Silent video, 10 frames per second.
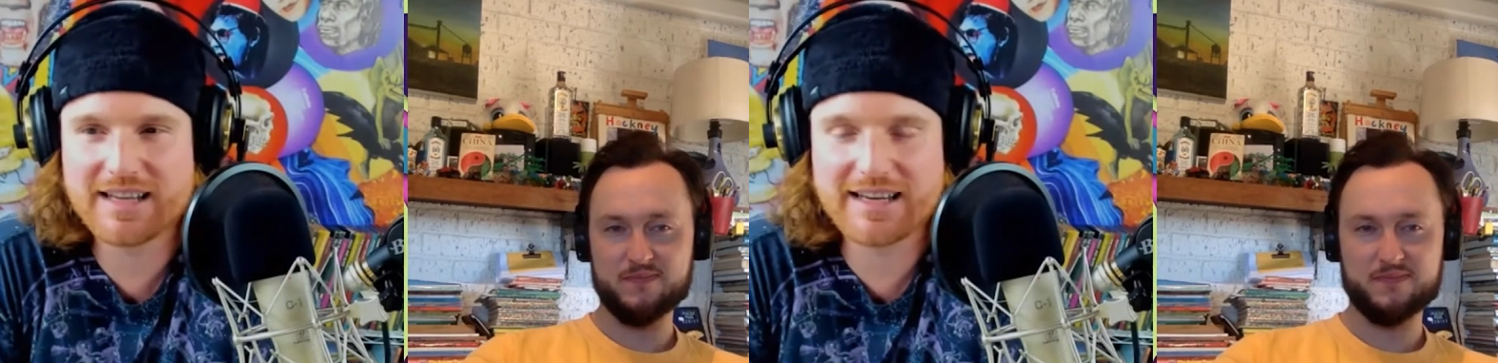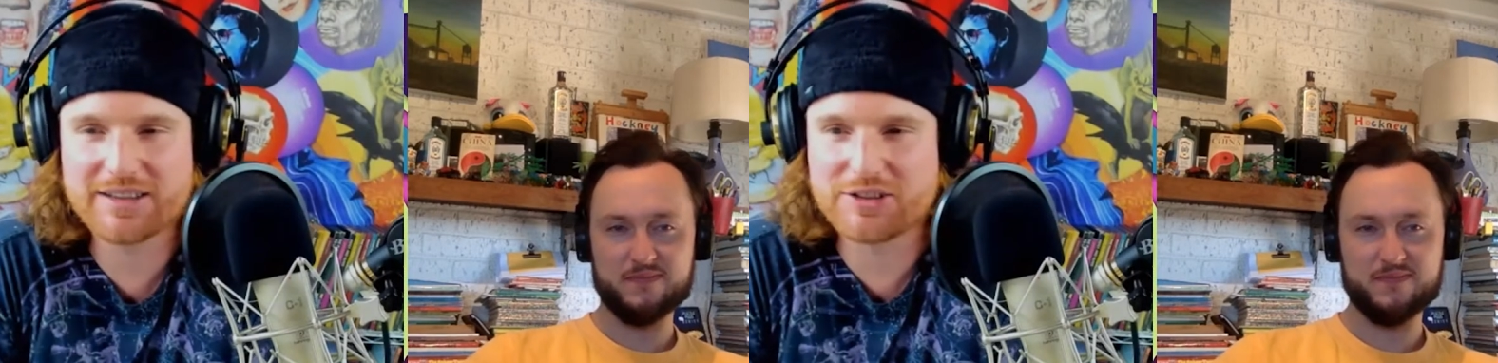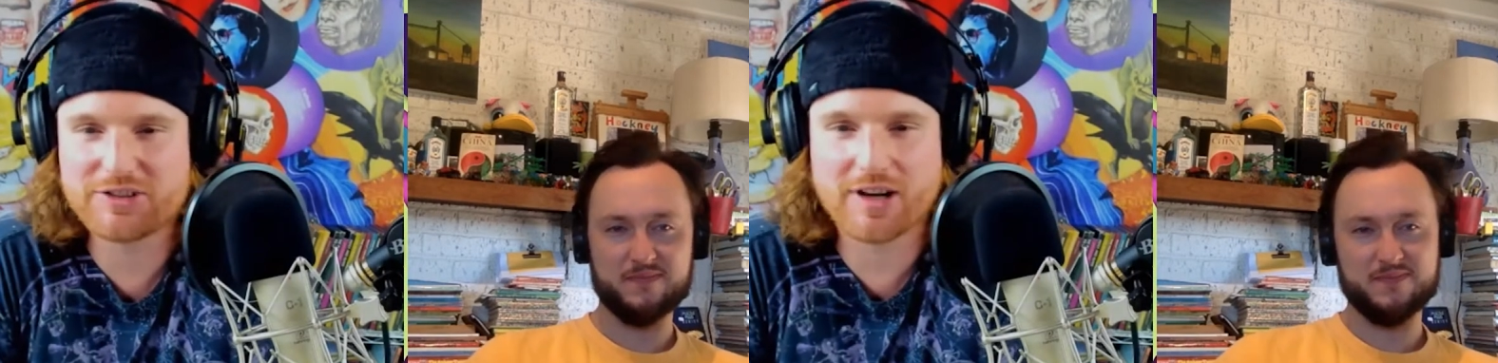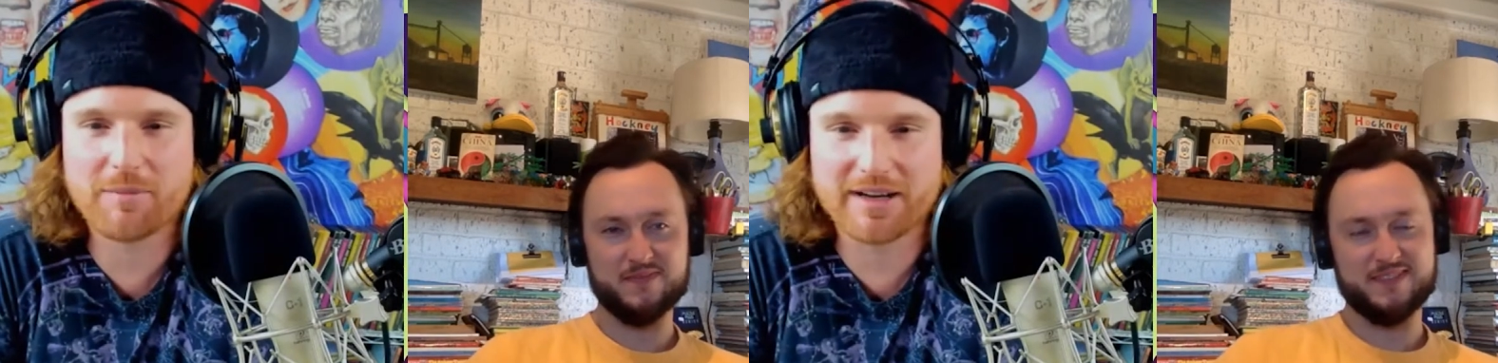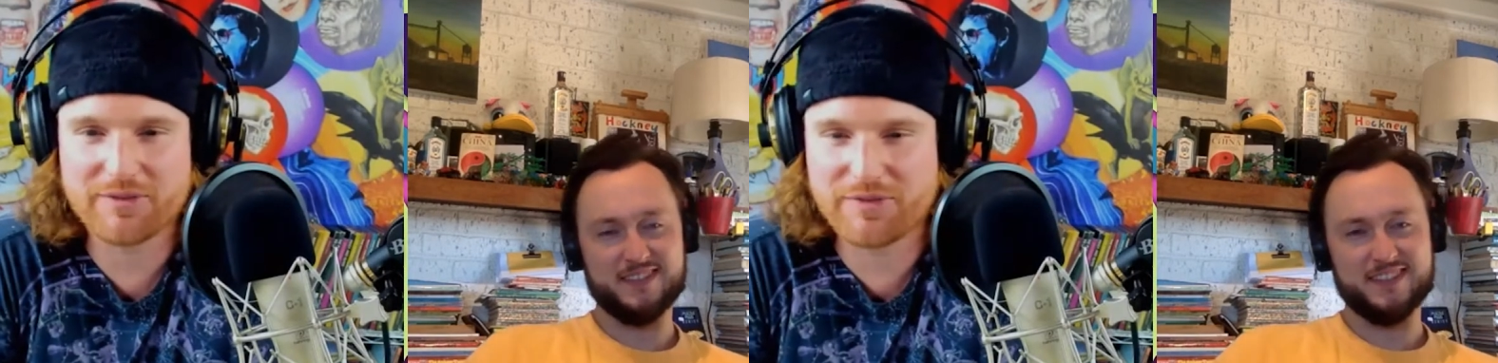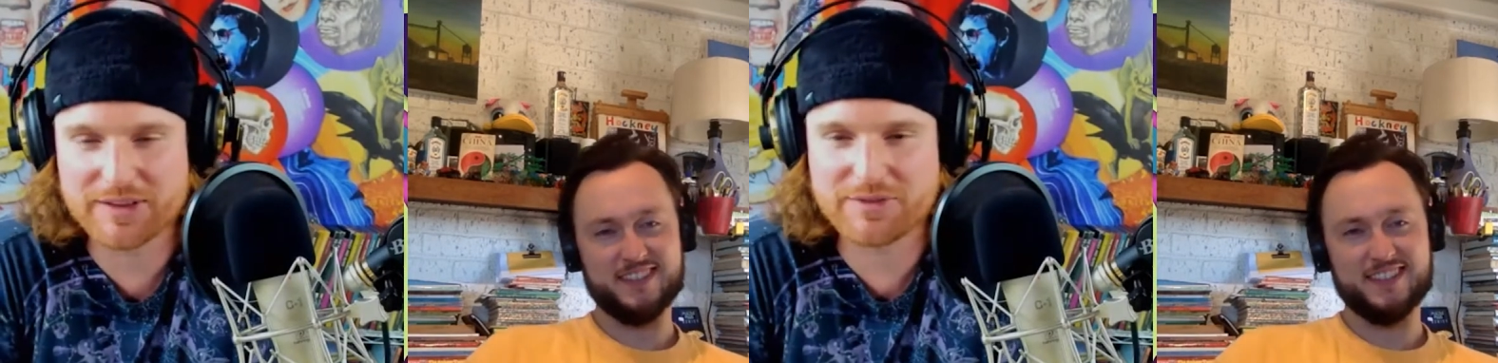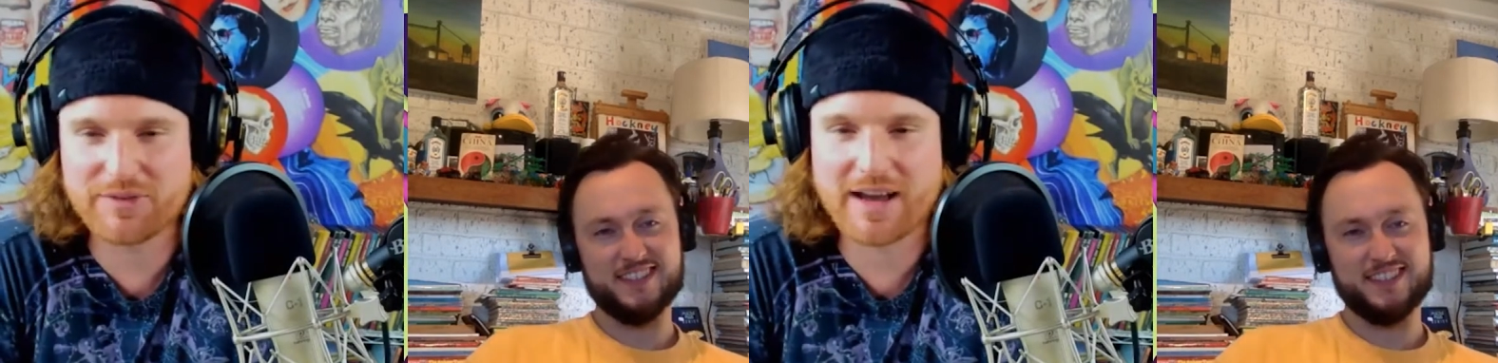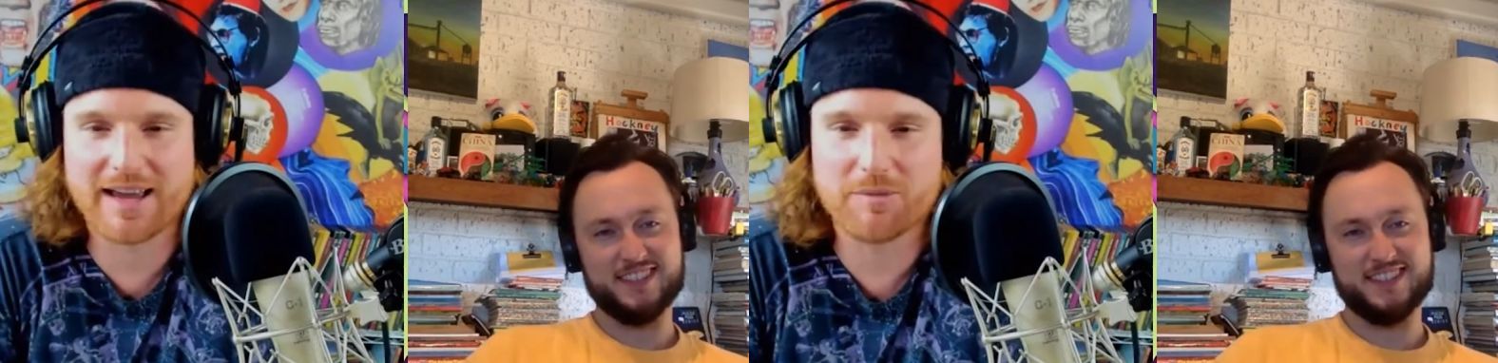Speaker 1: like the Strawberry
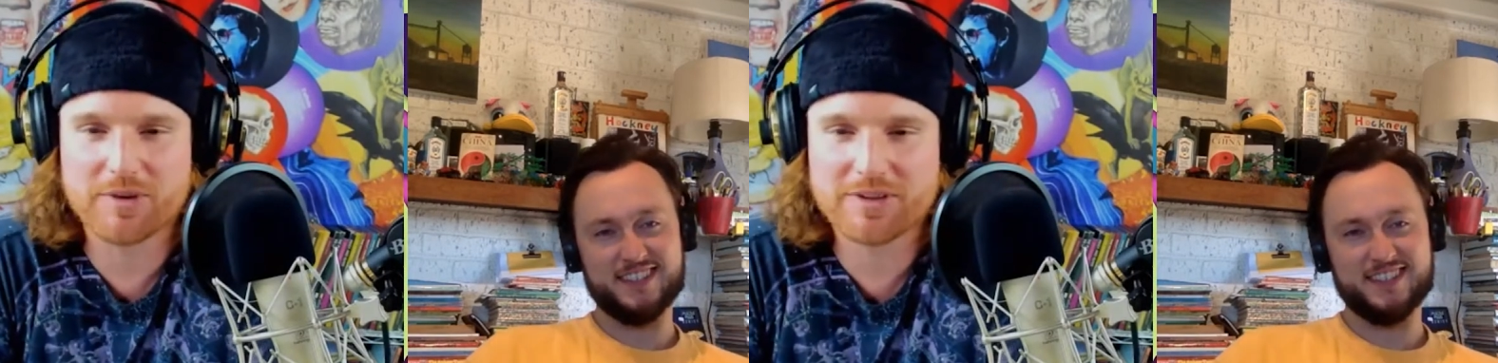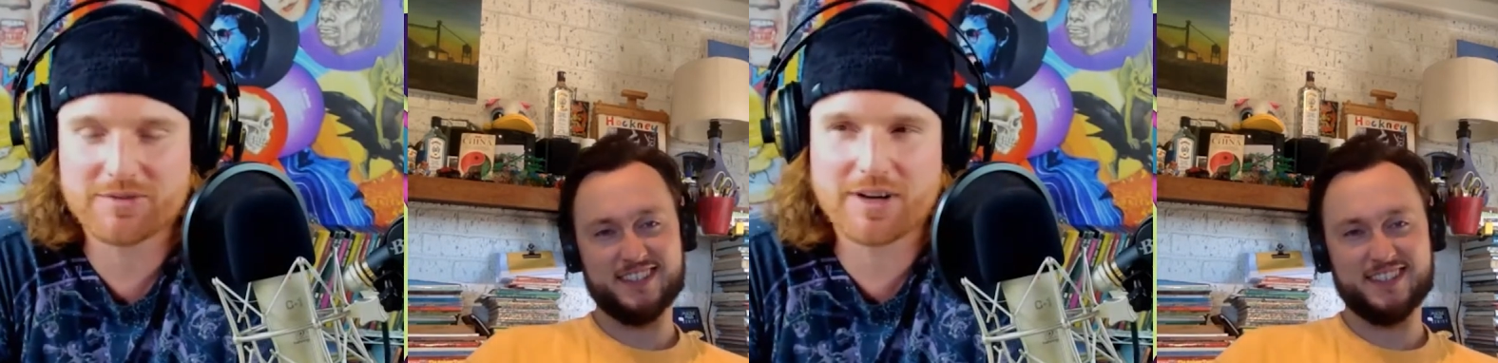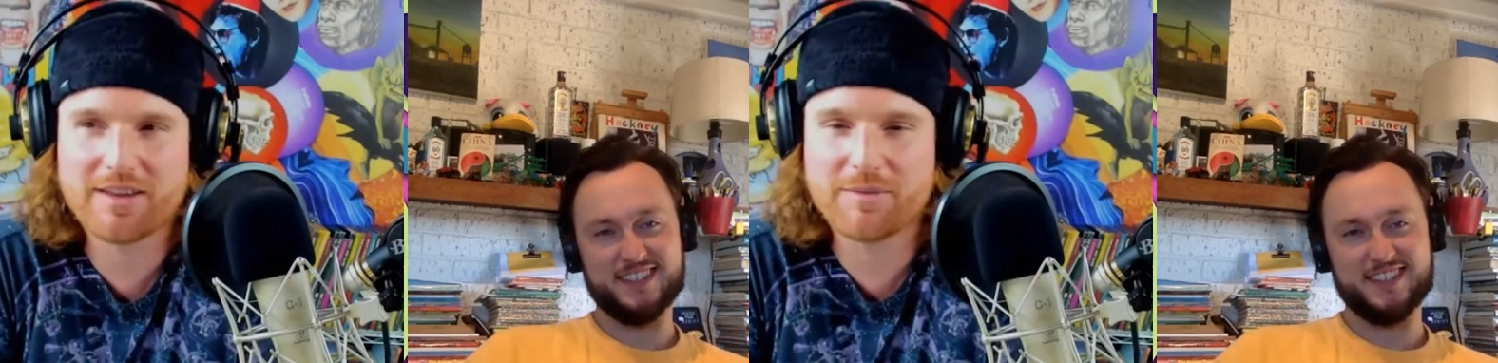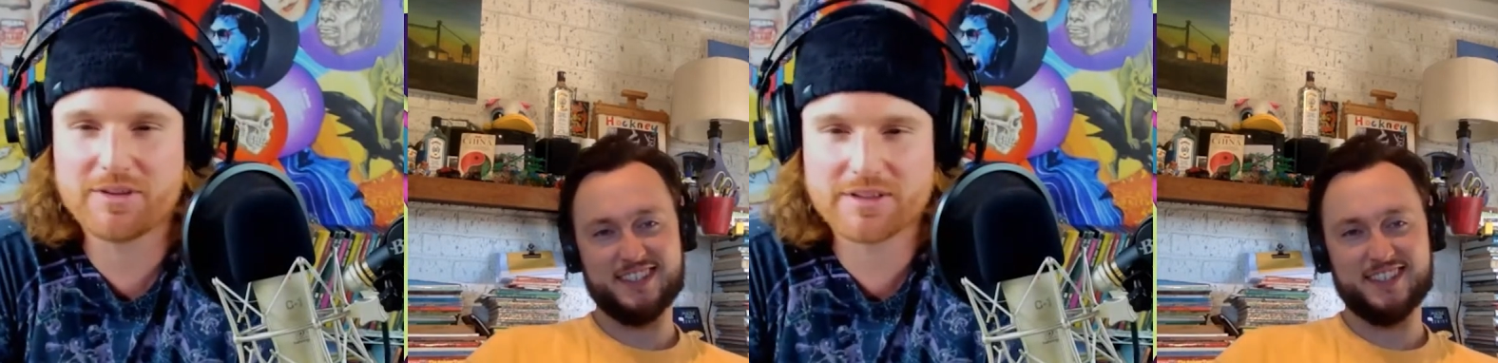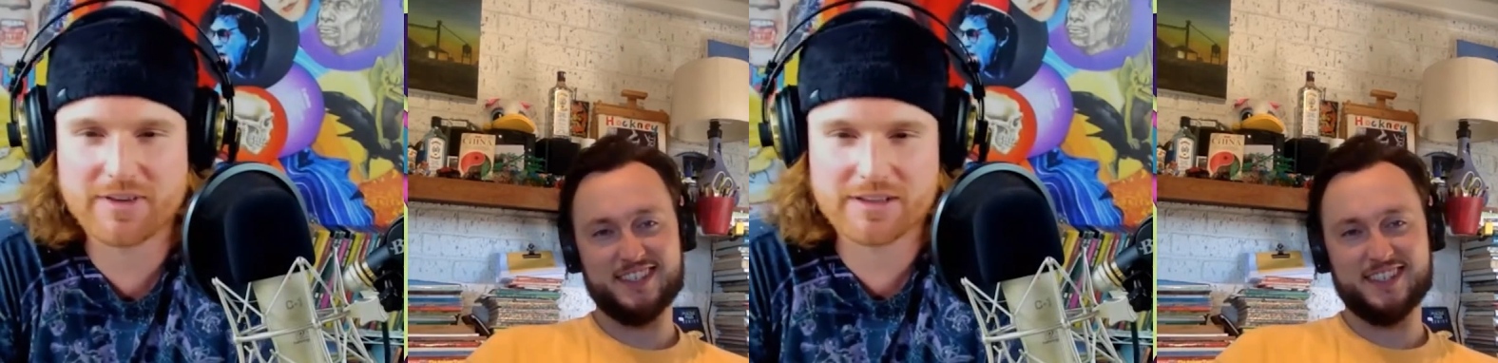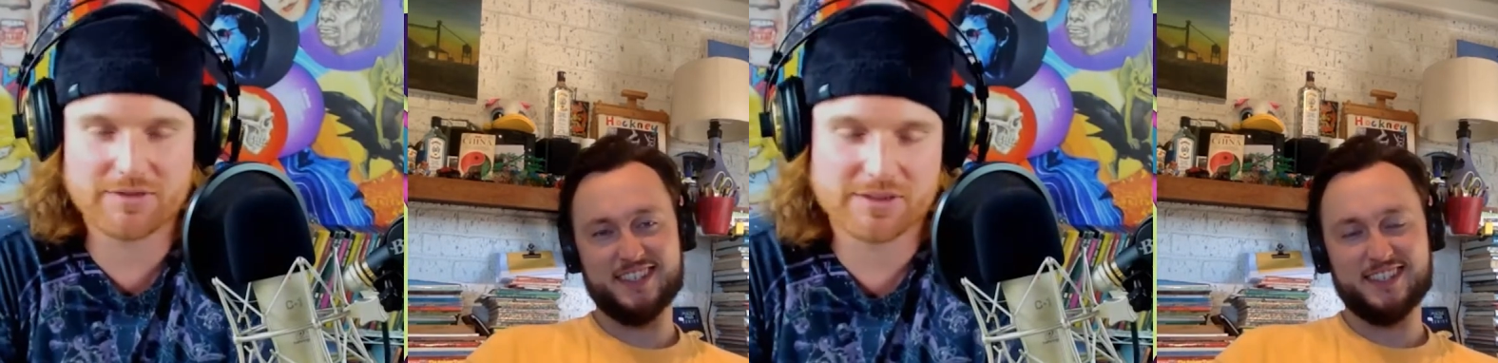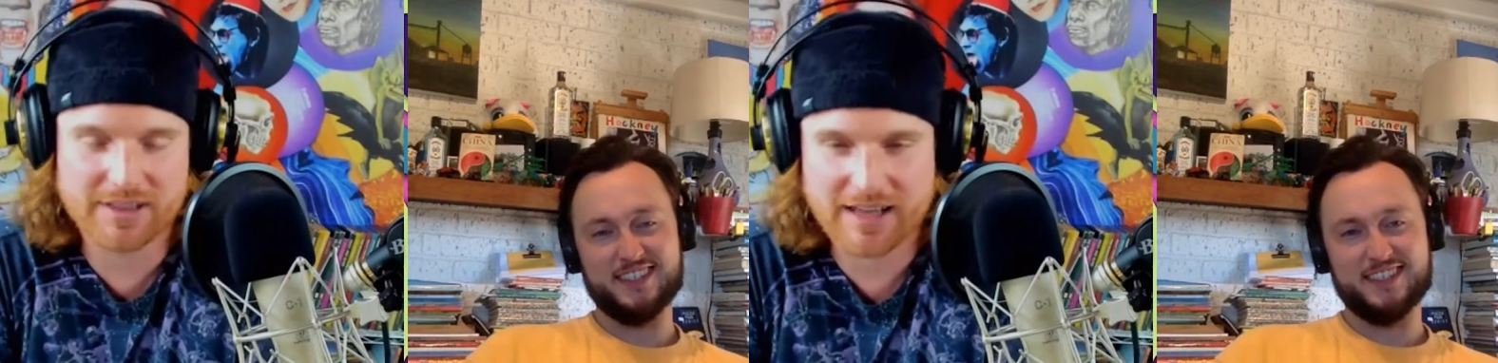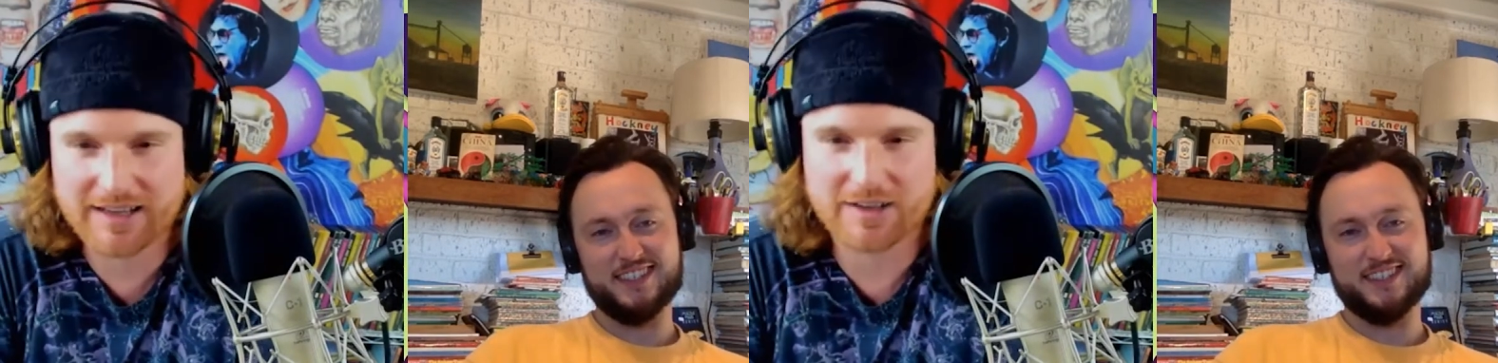Fields vibe? What's what are the music
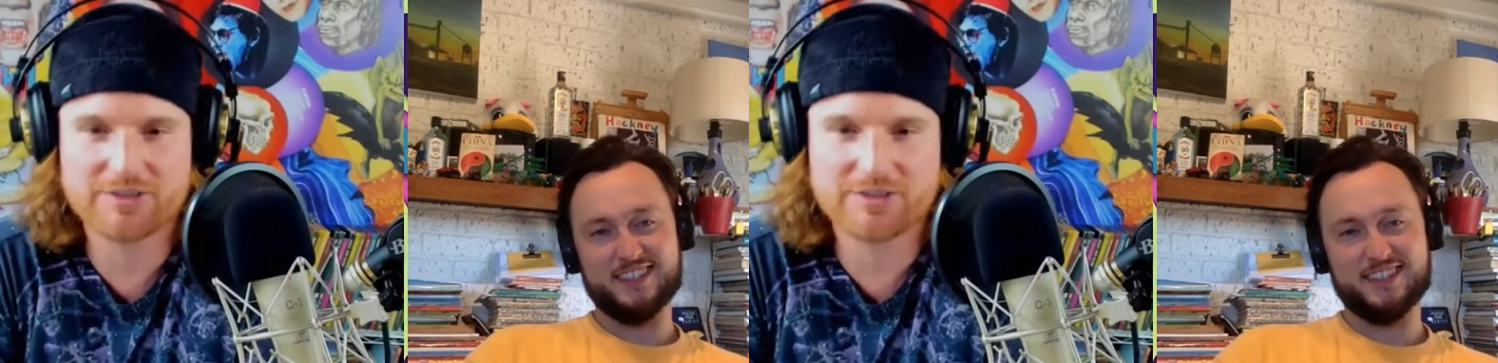festivals like in